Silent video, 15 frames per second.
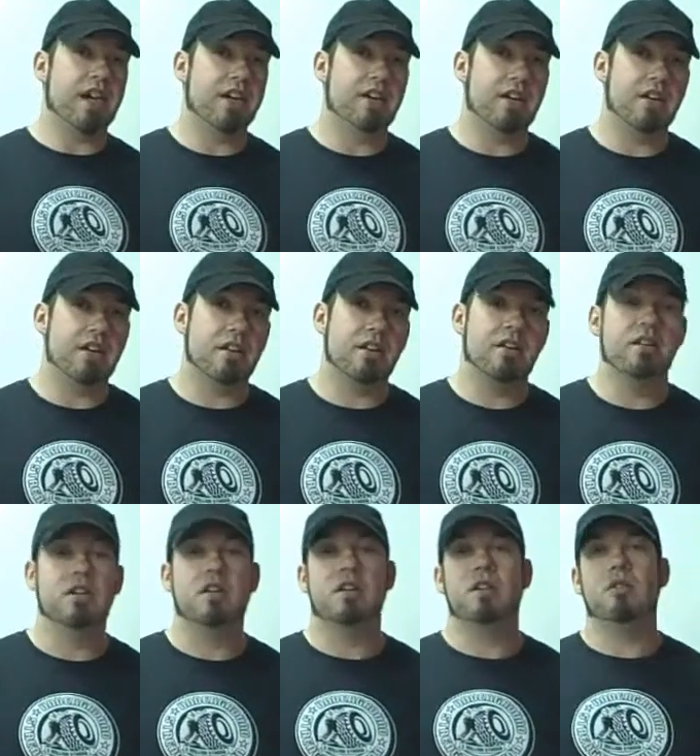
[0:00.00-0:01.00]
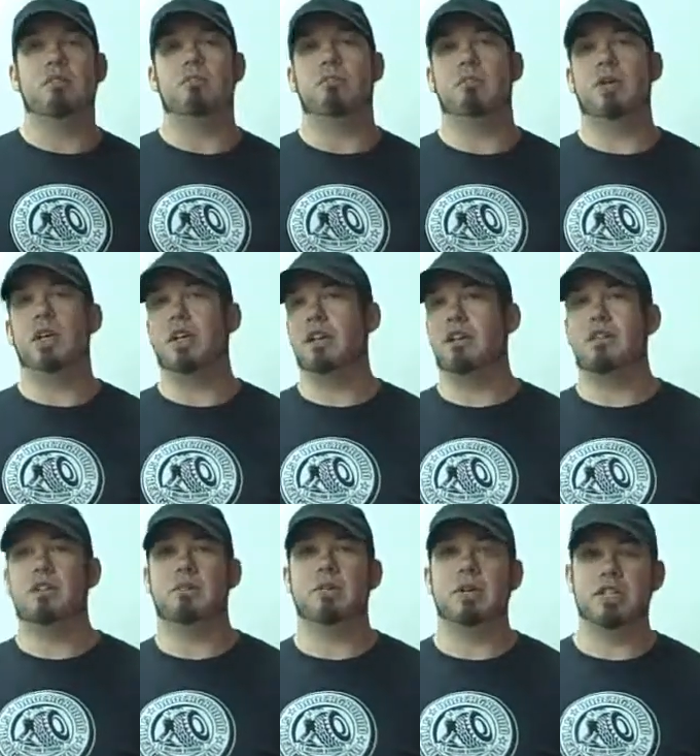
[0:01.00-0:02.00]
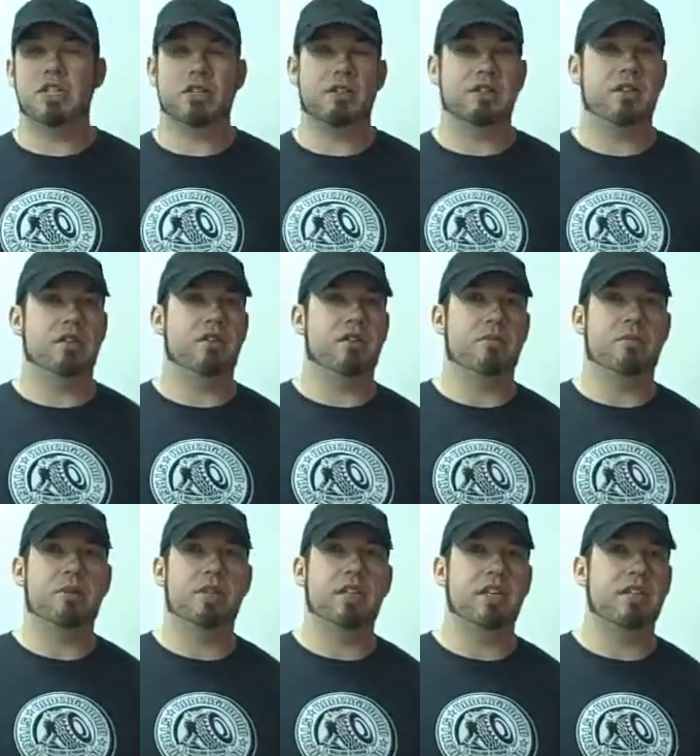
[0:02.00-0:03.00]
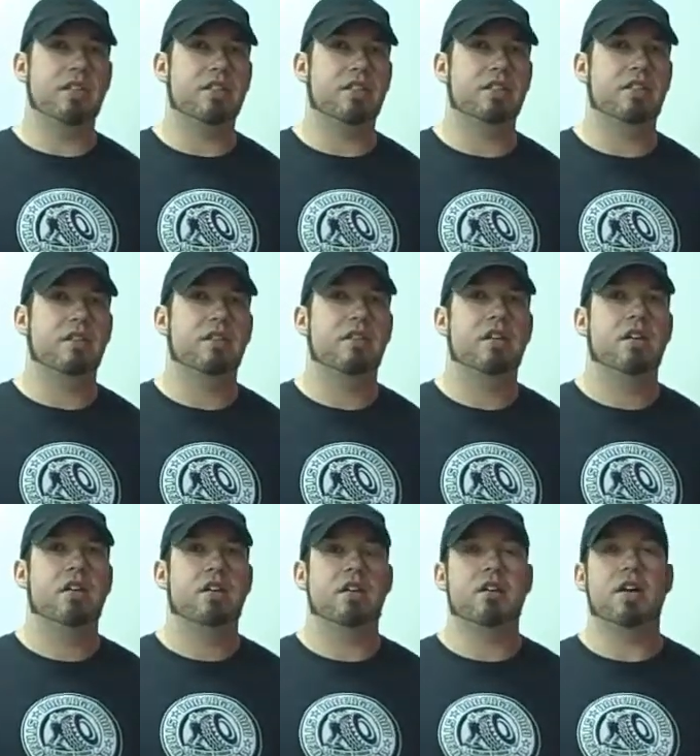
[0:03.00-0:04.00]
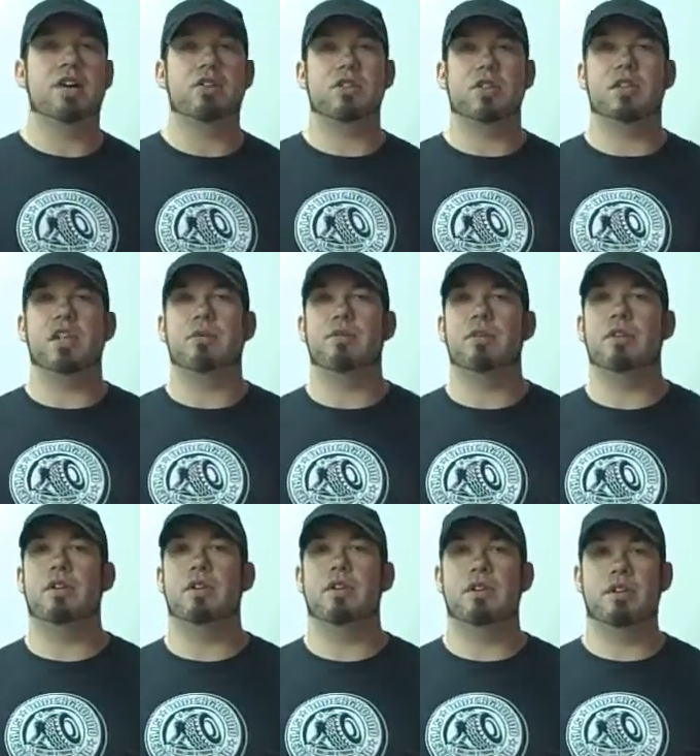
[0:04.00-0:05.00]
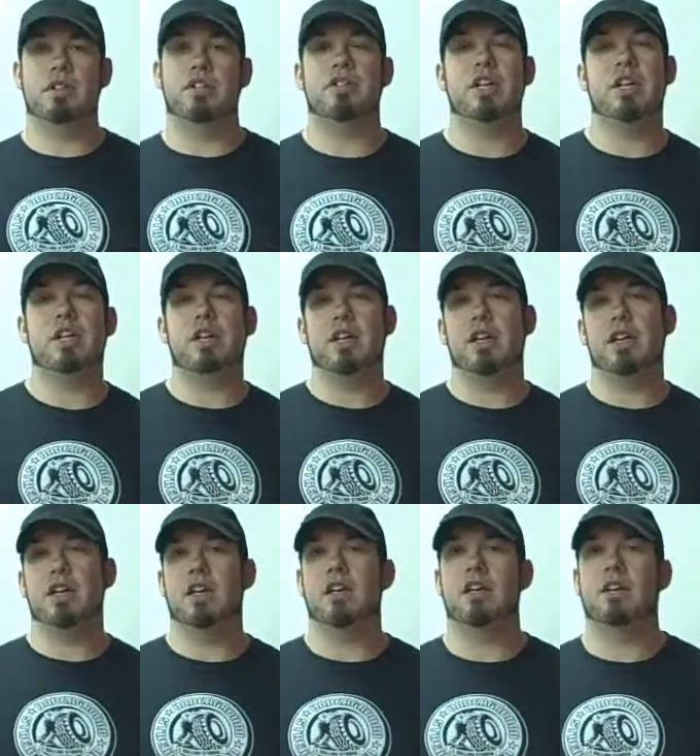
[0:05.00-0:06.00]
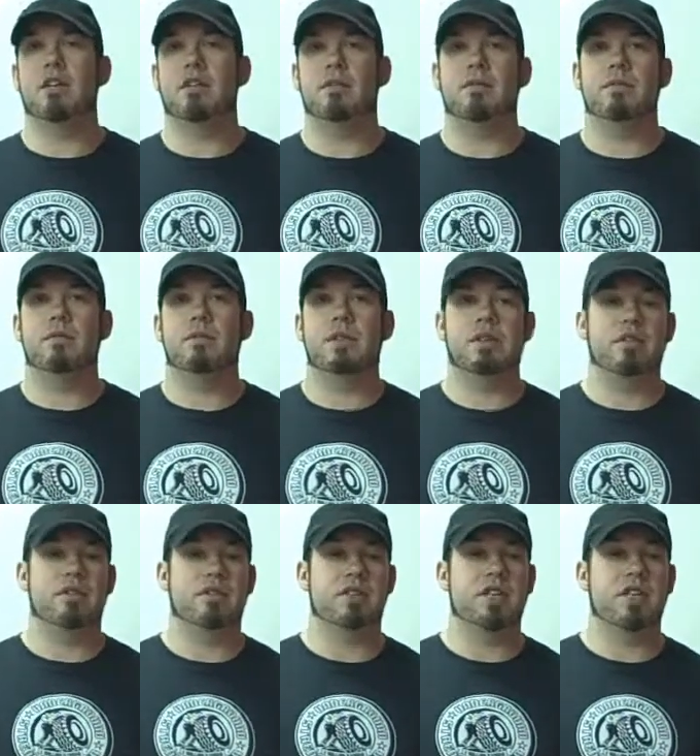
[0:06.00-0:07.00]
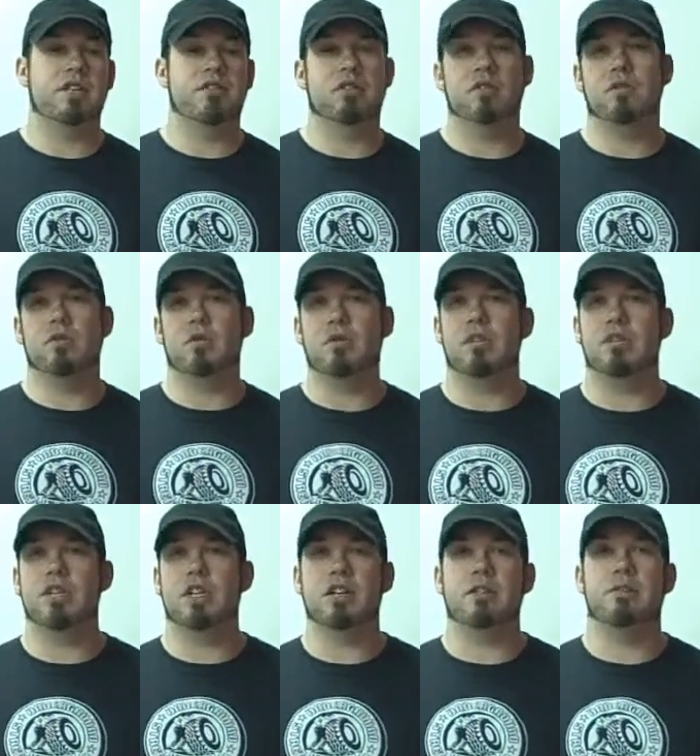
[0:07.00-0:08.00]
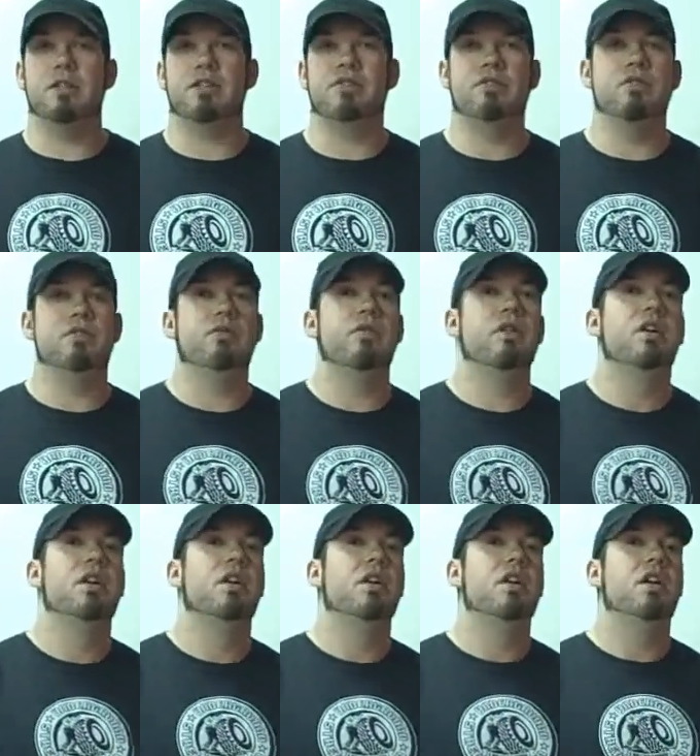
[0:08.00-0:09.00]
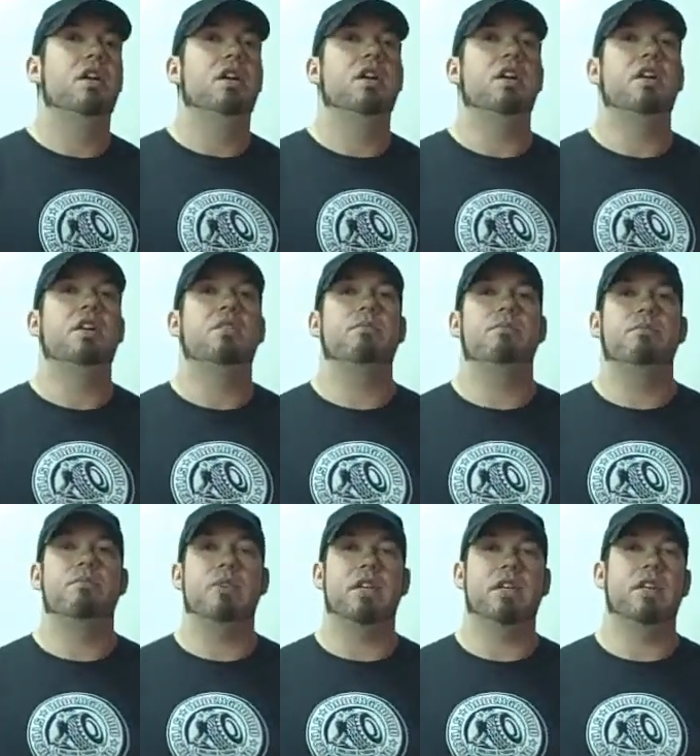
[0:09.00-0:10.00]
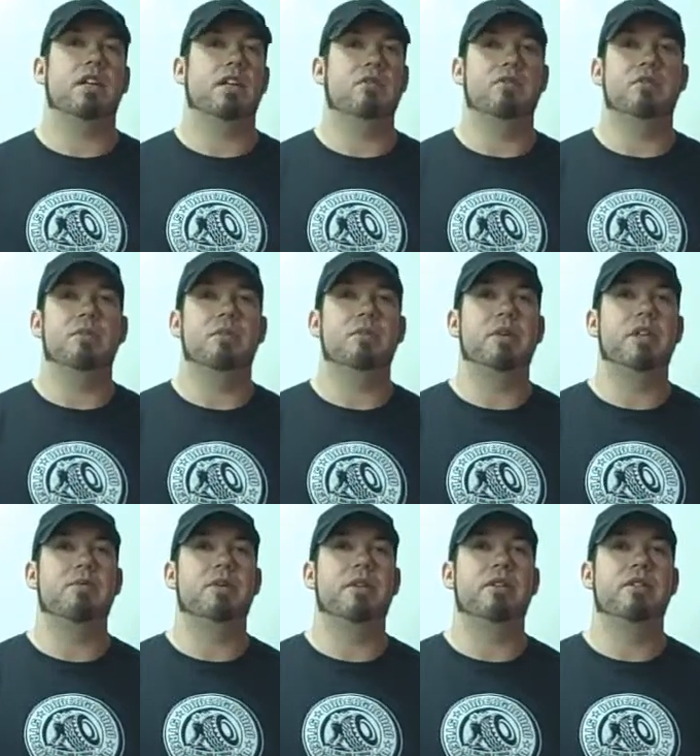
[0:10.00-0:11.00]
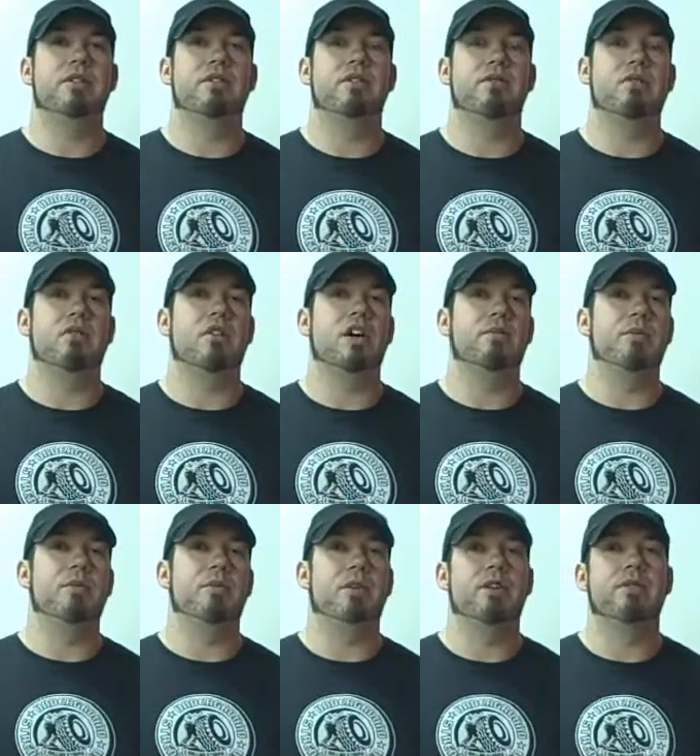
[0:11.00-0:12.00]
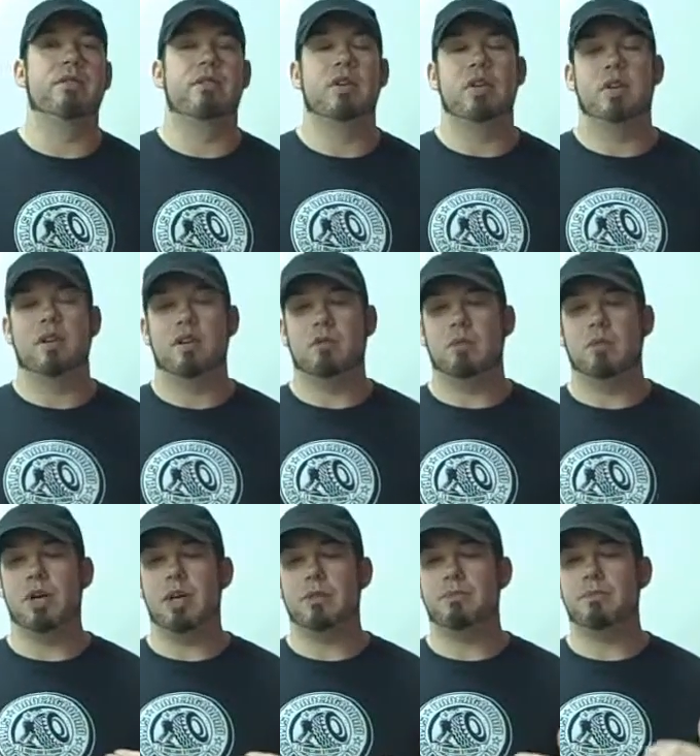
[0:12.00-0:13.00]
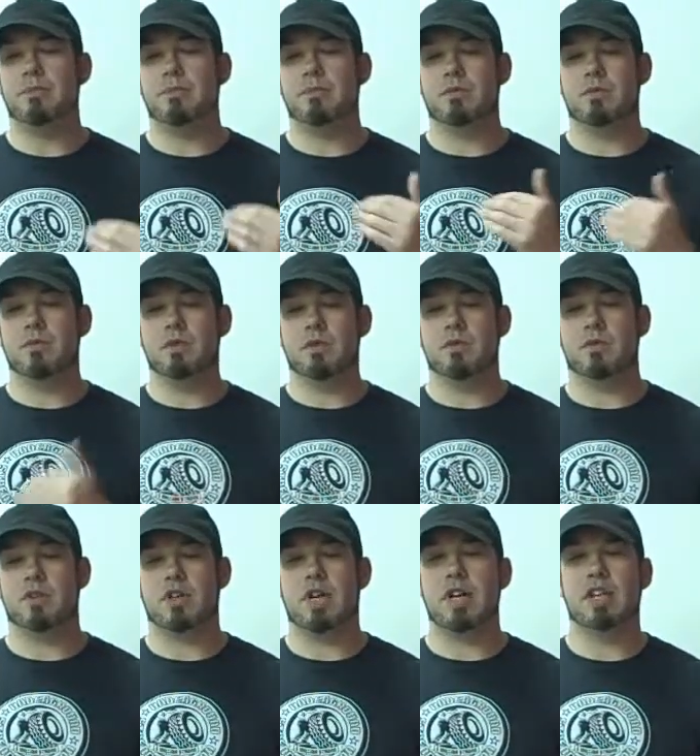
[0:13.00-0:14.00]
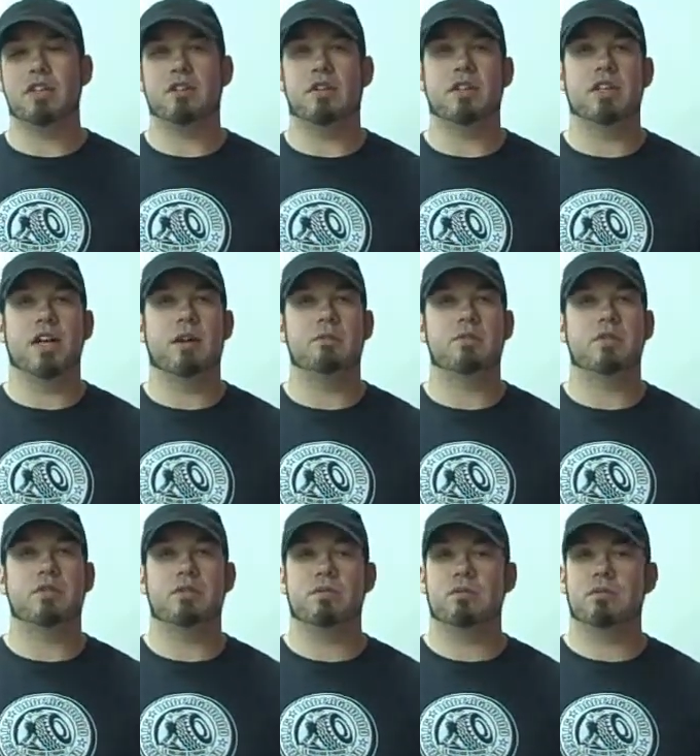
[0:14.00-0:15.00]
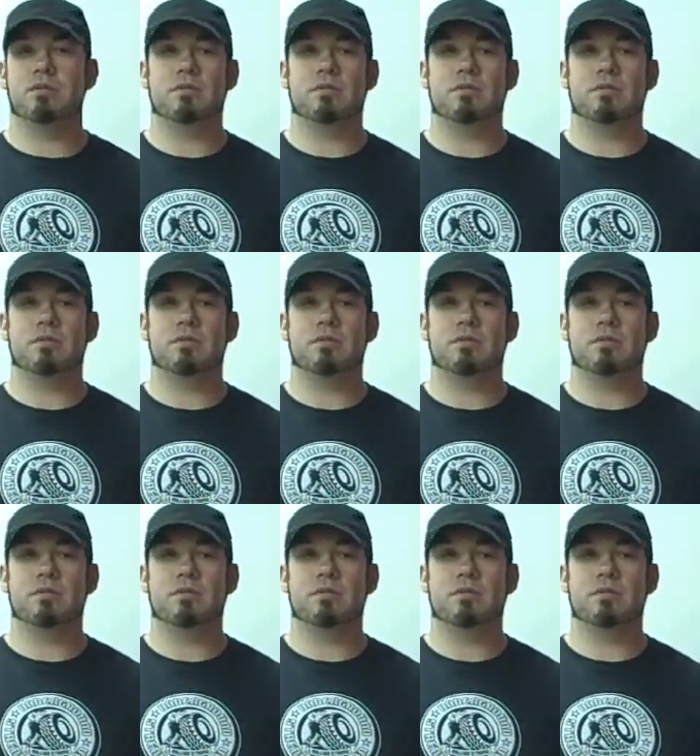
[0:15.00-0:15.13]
that I like, but there's a bunch out there that are pretty decent. You know, I usually end up with a shake and either a standalone or a shake and a piece of fruit, and then like a little bit of peanut butter or almond butter. But with clients, a lot of times,